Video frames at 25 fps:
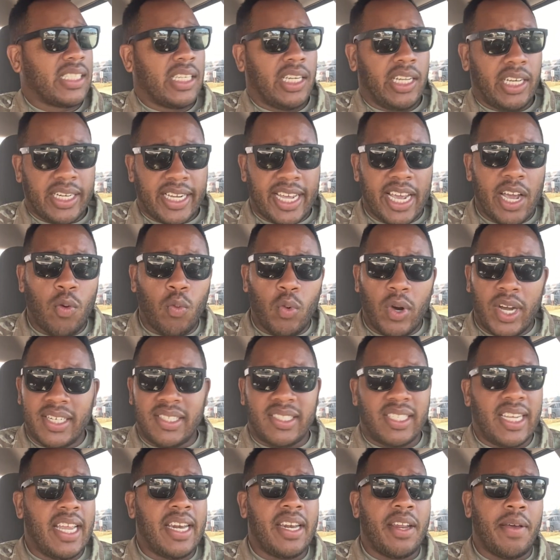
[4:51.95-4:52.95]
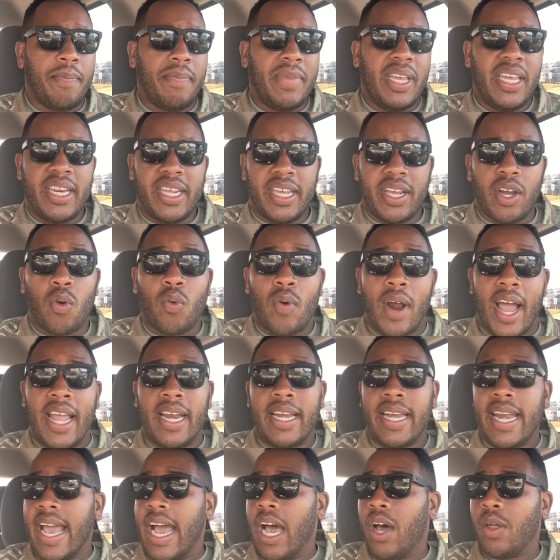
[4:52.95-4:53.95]
look at what's in the media
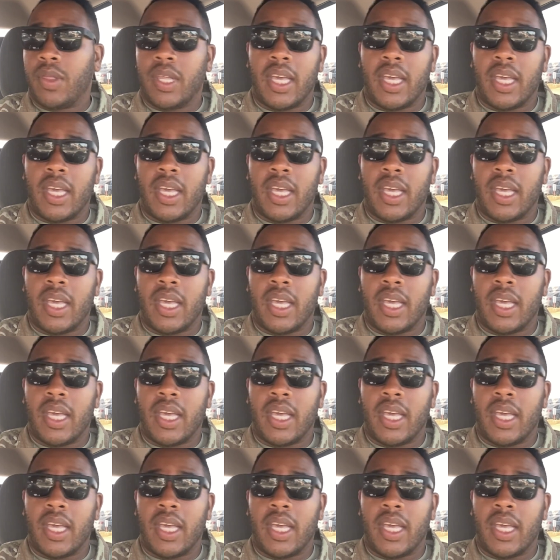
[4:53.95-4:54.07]
right now